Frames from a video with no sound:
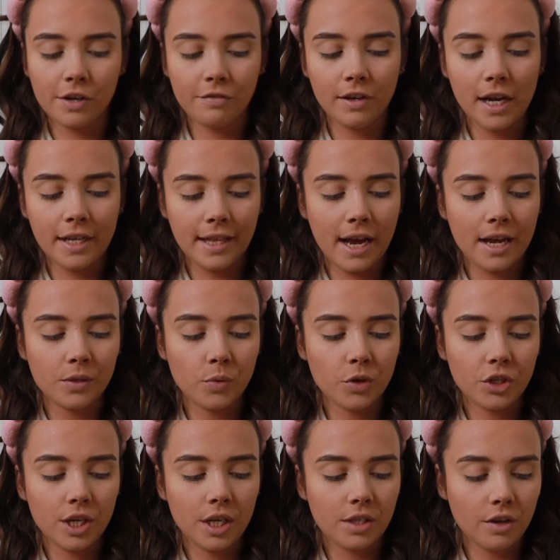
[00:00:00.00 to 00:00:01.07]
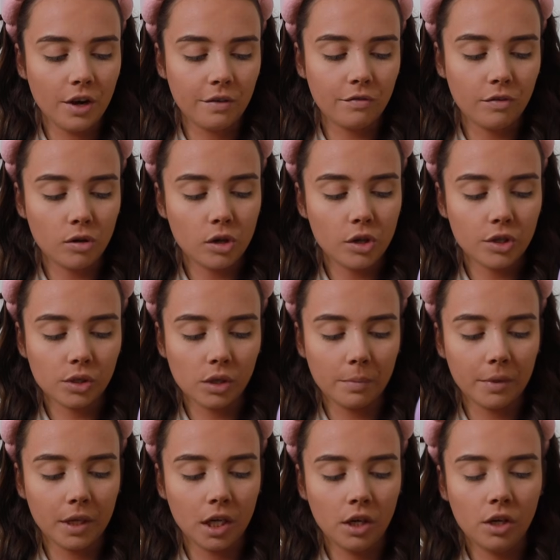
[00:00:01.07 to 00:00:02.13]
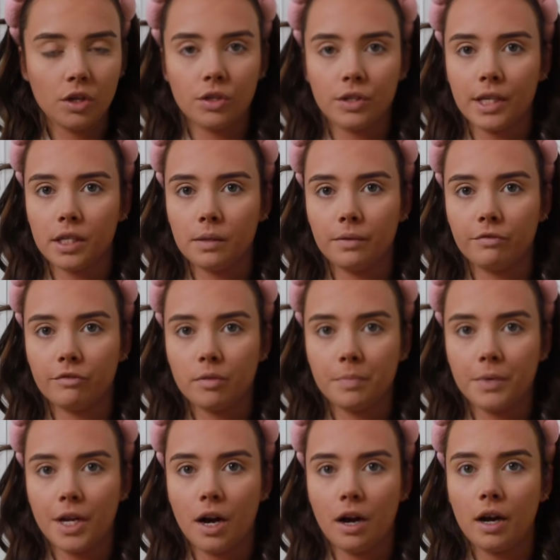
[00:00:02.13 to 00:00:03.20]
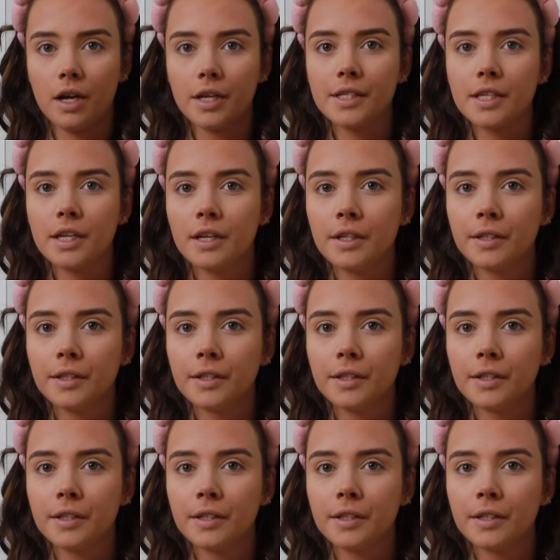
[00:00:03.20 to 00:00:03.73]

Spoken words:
I feel like that is what she is known for. So I'm going to use this one from NARS.